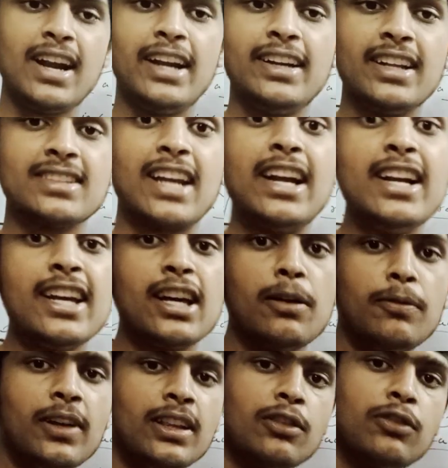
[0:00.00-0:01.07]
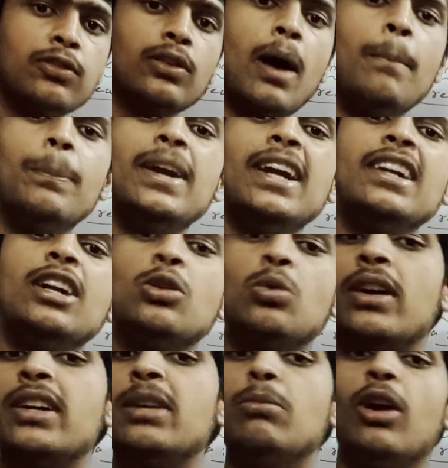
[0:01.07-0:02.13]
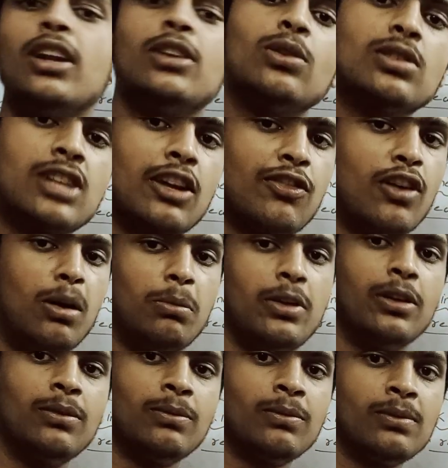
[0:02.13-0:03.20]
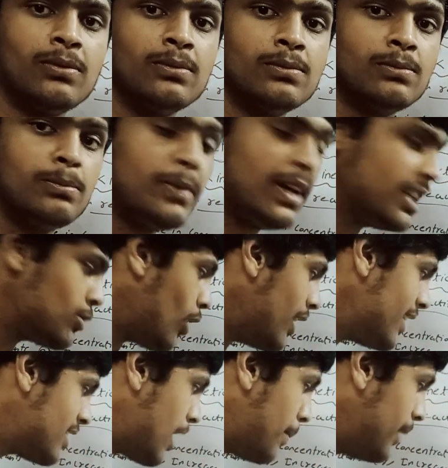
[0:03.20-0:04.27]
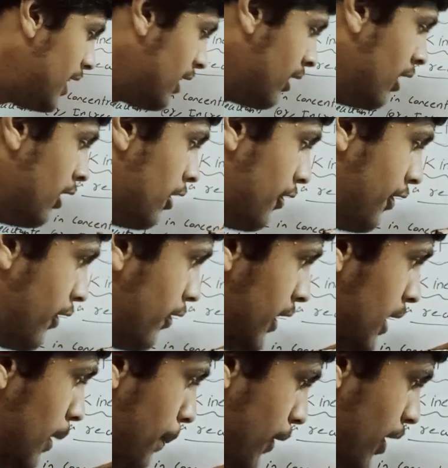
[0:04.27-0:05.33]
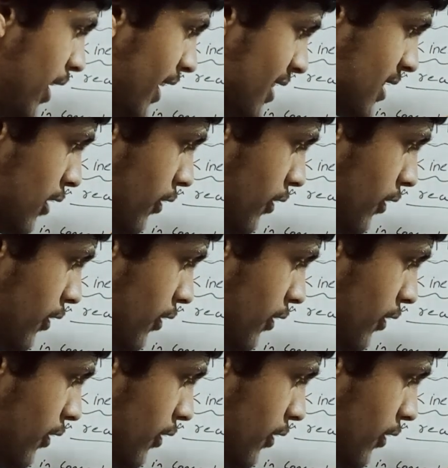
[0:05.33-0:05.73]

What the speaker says: it is ending up with completely 200 molecules are formed. Means what is happening in the products?